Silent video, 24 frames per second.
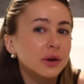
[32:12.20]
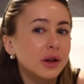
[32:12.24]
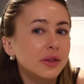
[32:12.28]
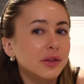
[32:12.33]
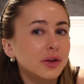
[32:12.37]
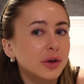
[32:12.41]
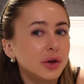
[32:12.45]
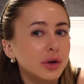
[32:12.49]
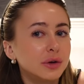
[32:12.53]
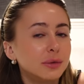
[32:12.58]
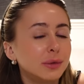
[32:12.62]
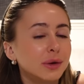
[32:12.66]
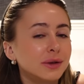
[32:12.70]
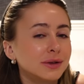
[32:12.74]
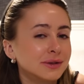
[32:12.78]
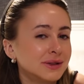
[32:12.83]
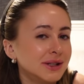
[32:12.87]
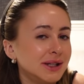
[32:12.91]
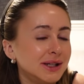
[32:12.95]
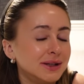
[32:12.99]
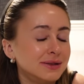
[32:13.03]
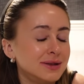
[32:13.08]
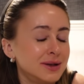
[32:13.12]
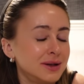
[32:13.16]
like the nude one's
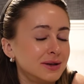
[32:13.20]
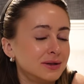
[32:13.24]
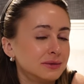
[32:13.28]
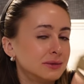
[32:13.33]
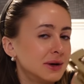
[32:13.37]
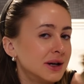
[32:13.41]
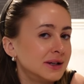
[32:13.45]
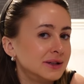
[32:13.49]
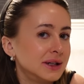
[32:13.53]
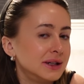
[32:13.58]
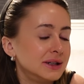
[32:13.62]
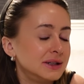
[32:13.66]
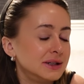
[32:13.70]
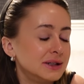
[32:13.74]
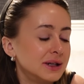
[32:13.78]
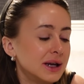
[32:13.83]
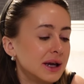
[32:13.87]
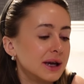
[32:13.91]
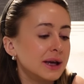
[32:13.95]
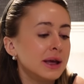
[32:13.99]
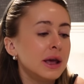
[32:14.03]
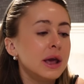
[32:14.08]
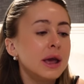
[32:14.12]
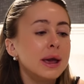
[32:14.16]
easier to wear day to
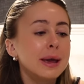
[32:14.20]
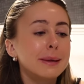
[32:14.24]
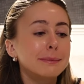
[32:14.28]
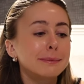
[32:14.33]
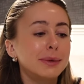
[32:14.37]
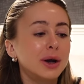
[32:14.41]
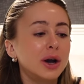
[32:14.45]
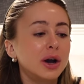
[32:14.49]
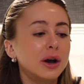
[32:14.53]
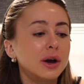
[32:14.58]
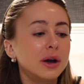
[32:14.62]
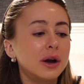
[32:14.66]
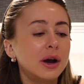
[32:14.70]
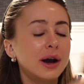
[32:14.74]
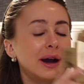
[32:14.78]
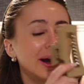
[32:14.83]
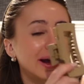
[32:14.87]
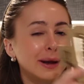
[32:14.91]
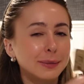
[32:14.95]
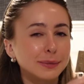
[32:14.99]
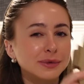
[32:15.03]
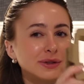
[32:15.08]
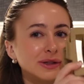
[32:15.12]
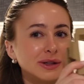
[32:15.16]
day. But I
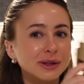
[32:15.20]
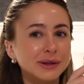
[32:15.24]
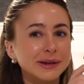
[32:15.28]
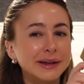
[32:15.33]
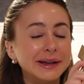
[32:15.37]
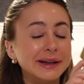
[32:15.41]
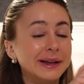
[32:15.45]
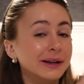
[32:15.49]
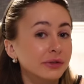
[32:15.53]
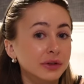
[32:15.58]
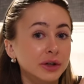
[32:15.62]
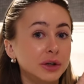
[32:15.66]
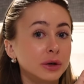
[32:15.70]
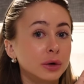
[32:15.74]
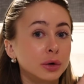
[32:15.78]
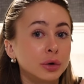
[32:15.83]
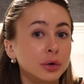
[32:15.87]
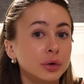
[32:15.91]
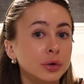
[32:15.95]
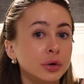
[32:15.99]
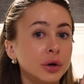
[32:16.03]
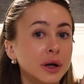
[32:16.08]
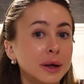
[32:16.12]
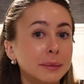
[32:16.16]
absolutely live in a
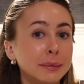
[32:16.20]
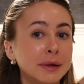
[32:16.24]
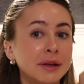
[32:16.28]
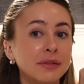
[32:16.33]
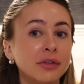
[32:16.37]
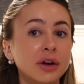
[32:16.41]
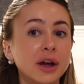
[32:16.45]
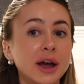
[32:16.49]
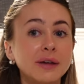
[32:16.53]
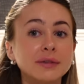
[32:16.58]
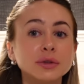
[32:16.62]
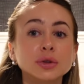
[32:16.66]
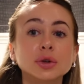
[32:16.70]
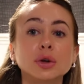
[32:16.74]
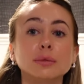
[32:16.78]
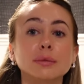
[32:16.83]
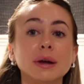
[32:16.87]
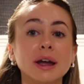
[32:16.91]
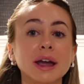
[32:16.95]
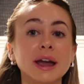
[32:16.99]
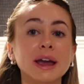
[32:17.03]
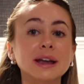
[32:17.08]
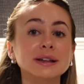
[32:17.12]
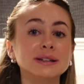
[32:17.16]
claw grip. If I haven't got
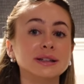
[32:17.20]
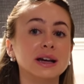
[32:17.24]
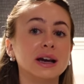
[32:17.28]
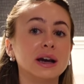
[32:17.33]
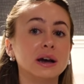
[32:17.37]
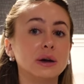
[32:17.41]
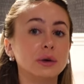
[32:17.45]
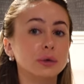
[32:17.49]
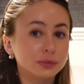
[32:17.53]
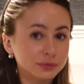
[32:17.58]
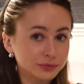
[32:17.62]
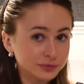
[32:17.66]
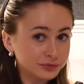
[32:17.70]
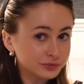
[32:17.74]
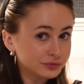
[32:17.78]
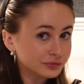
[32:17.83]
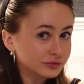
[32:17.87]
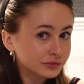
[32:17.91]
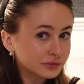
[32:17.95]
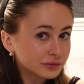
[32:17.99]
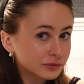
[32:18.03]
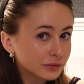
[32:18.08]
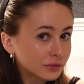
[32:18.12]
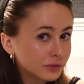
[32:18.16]
my hair down,
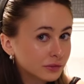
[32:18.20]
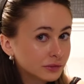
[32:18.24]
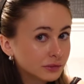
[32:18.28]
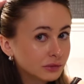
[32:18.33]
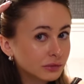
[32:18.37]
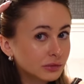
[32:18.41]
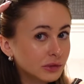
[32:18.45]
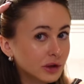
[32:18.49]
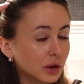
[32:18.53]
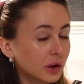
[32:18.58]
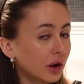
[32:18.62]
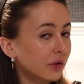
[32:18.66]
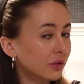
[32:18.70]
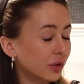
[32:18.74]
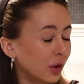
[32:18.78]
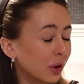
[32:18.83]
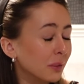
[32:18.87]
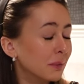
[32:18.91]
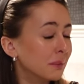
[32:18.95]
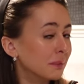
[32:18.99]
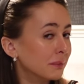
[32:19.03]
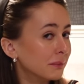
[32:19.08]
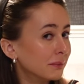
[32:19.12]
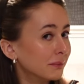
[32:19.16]
I've
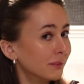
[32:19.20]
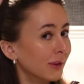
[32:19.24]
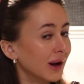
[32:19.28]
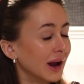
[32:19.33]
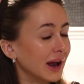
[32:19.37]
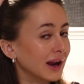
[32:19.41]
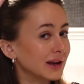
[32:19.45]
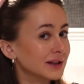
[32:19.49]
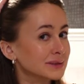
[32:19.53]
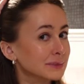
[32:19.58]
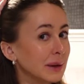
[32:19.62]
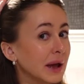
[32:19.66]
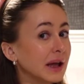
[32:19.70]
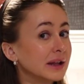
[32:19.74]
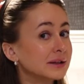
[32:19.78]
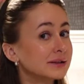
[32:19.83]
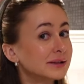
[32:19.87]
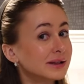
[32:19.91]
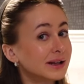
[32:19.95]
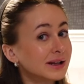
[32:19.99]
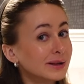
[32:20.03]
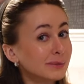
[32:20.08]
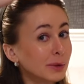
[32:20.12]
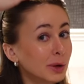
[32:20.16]
got my Alice
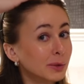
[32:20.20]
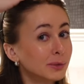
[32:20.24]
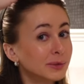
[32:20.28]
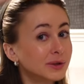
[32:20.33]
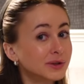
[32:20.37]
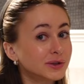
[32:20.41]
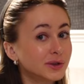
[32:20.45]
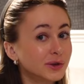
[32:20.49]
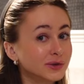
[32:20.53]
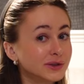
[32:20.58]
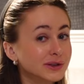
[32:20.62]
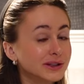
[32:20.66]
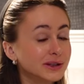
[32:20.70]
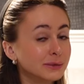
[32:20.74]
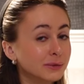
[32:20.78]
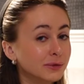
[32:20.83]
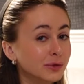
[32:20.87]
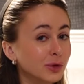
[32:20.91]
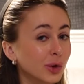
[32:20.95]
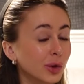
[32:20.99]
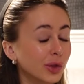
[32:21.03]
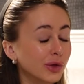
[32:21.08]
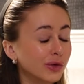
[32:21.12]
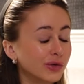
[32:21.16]
bands in at the moment because obviously
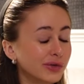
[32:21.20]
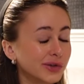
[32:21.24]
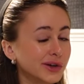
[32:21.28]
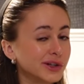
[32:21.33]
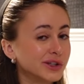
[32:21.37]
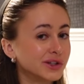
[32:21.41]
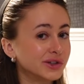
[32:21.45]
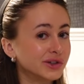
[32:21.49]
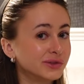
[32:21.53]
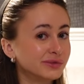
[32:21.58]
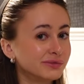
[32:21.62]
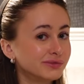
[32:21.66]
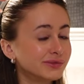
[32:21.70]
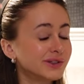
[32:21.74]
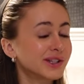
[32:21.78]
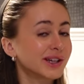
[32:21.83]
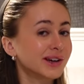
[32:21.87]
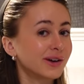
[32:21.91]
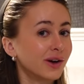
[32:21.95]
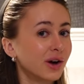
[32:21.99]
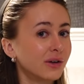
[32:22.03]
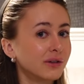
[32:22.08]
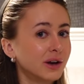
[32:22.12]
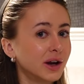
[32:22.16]
we've got the fringe
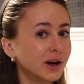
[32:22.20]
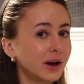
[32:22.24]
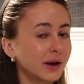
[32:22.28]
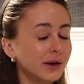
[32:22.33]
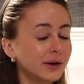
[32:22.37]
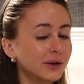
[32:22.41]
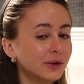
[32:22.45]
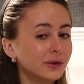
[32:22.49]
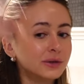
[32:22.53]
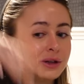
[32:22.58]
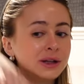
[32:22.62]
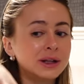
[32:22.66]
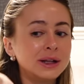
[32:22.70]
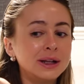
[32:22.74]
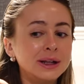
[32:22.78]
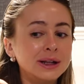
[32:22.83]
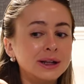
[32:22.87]
scenario going on.